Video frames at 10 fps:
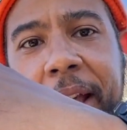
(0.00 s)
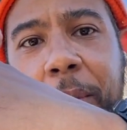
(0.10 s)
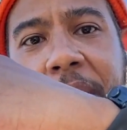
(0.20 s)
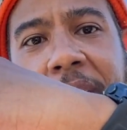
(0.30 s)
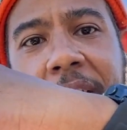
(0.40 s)

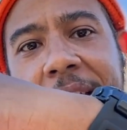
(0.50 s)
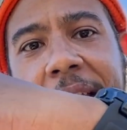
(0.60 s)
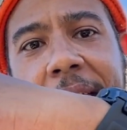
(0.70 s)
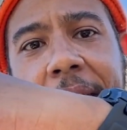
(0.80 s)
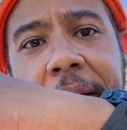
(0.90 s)
And we're
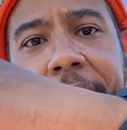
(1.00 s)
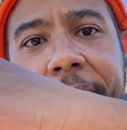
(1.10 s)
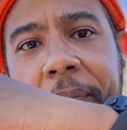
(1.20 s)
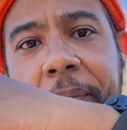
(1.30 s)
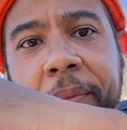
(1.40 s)
under here.
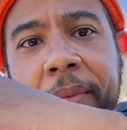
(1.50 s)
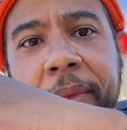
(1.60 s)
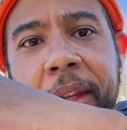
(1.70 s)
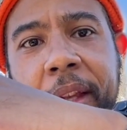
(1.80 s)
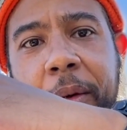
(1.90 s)

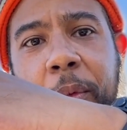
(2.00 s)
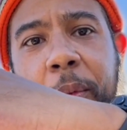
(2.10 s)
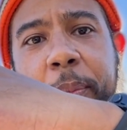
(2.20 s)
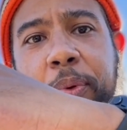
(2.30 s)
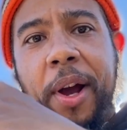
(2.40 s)
And
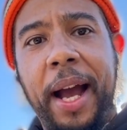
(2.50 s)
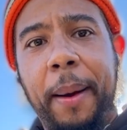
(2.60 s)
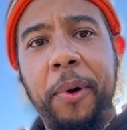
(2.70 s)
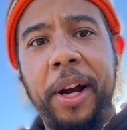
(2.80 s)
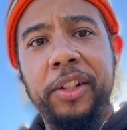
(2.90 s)
when we pray,
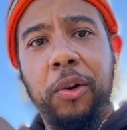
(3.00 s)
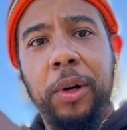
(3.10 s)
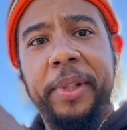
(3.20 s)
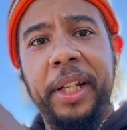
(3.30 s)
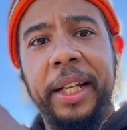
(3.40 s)
our prayers
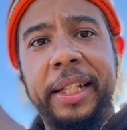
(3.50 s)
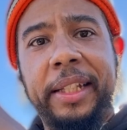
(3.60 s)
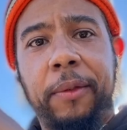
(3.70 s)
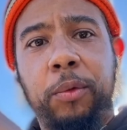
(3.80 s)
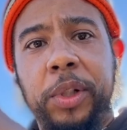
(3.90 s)
go up to the
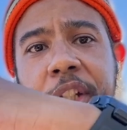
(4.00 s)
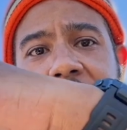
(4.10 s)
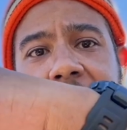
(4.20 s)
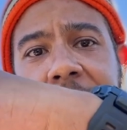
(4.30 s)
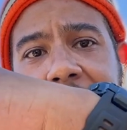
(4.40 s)
next level, which
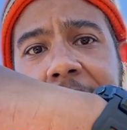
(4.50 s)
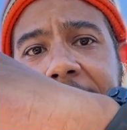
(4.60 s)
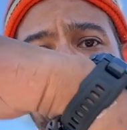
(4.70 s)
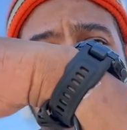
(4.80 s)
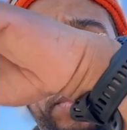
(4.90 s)
is
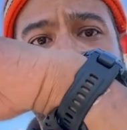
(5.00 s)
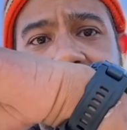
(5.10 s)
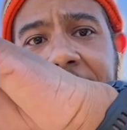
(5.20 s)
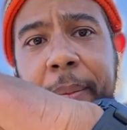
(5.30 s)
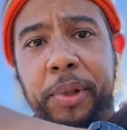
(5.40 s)
here, which
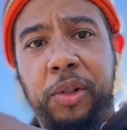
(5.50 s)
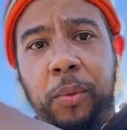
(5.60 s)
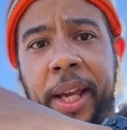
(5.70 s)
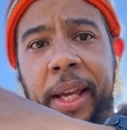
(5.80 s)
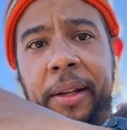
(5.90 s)
is in
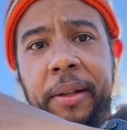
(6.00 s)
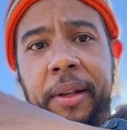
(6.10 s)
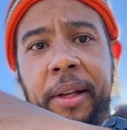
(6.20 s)
between.